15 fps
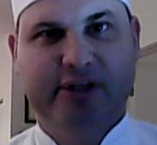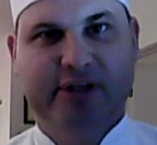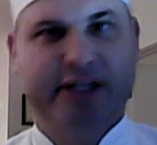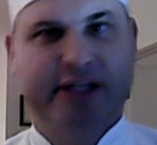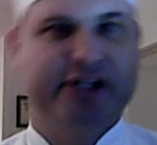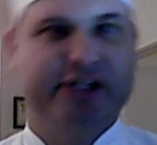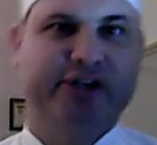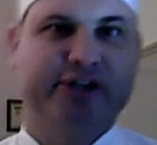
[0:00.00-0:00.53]
And
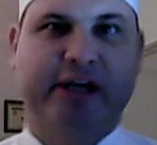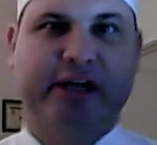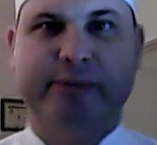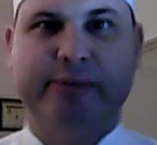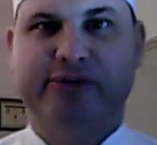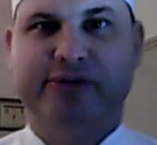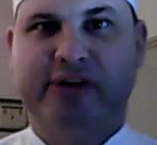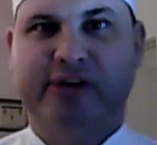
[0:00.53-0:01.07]
here
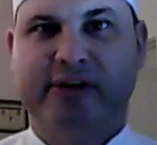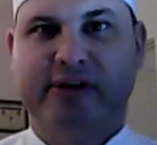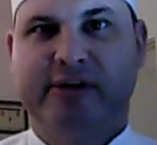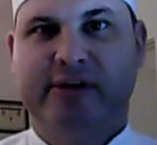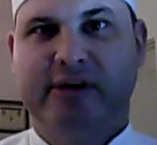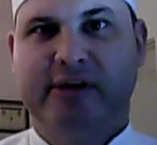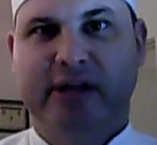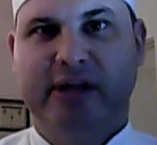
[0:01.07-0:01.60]
comes a
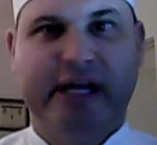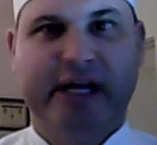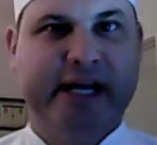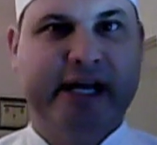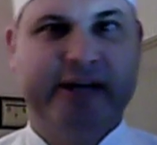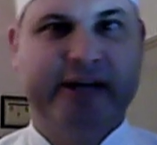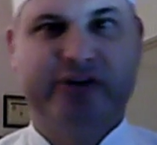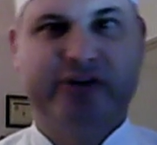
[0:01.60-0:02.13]

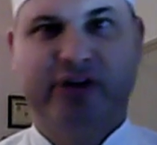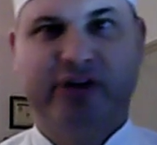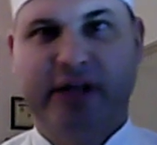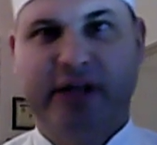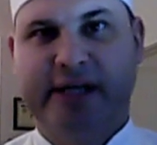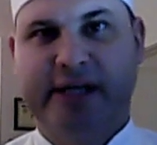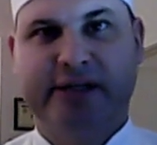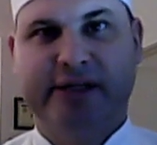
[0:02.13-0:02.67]
late-aged
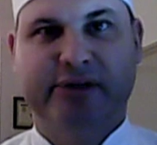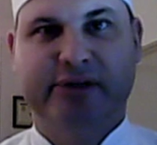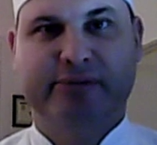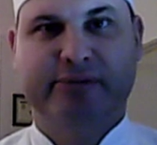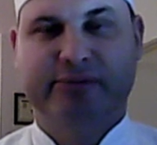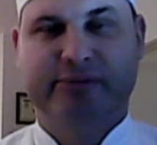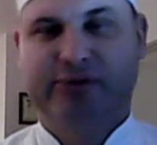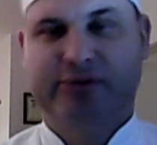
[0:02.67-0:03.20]
lady,
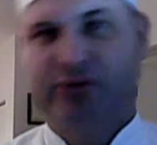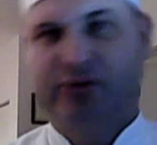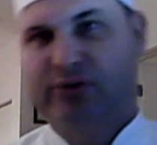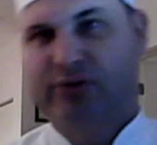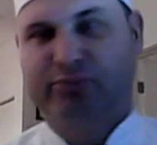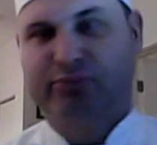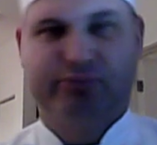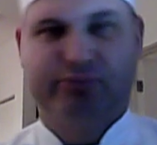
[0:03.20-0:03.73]
sort of
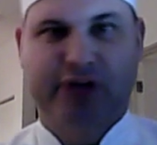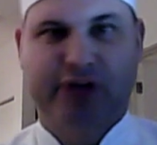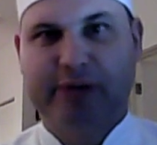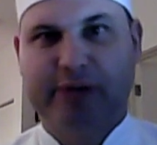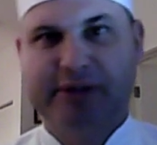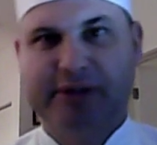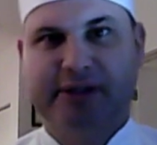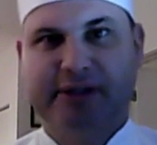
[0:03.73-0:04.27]

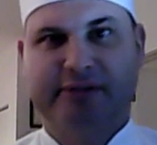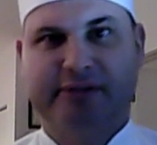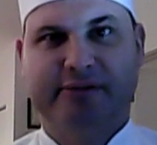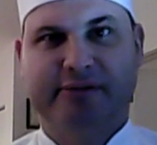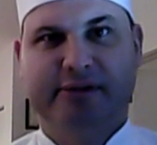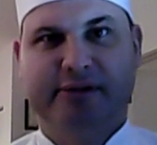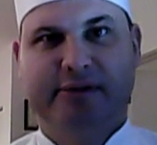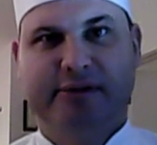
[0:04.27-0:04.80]
tubby and
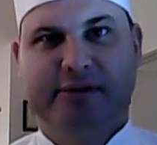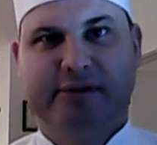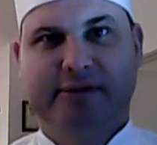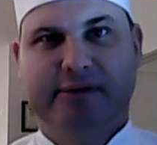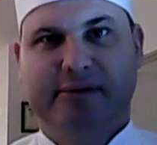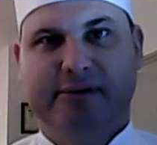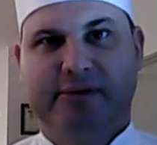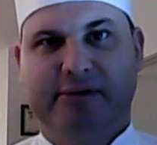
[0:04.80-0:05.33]

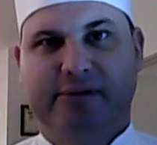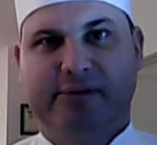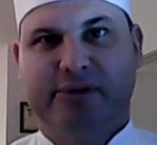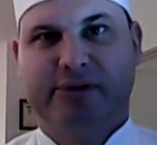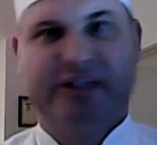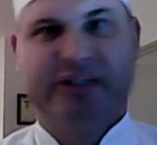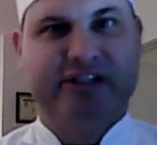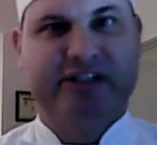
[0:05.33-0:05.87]

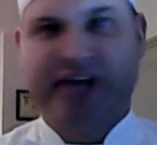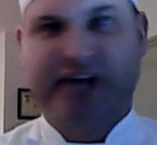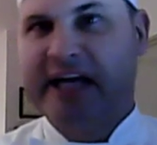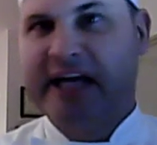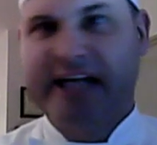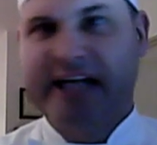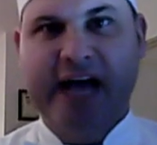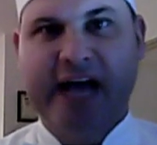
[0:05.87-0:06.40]
with an
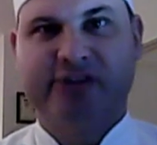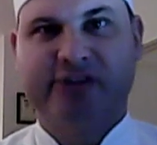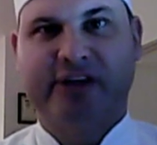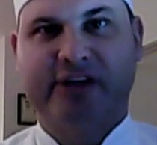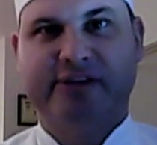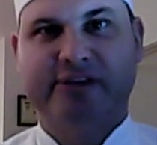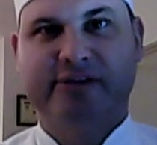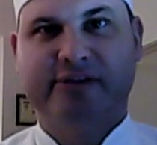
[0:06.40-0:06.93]
Italian accent.